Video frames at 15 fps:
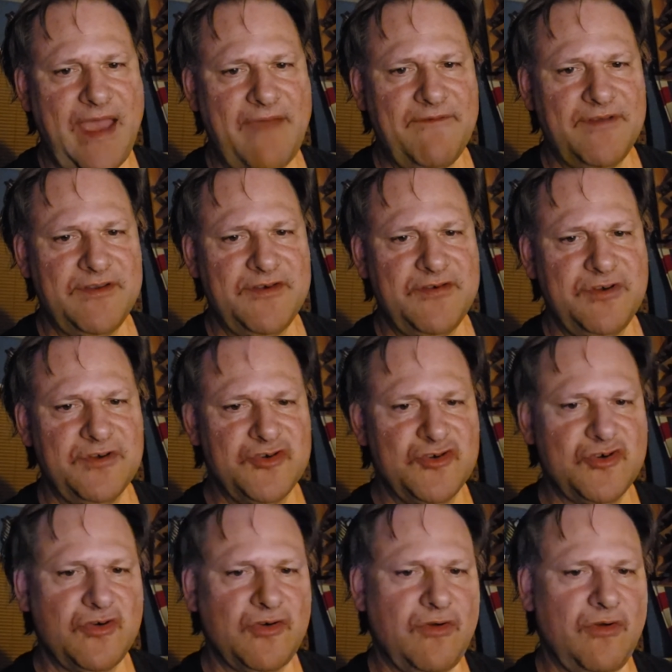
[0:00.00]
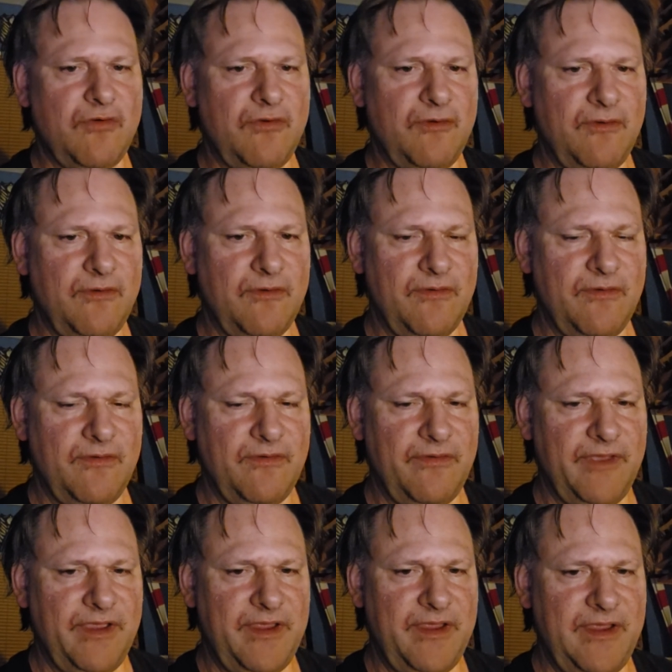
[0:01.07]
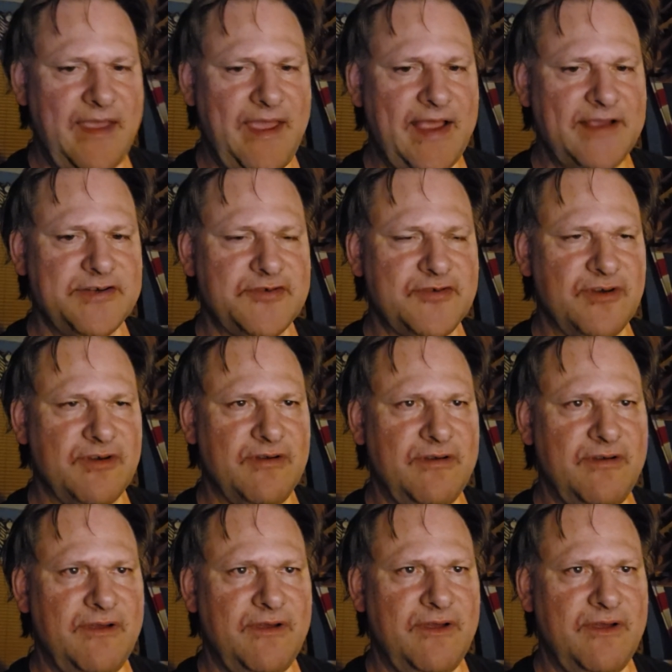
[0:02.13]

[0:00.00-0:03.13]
having to control the extra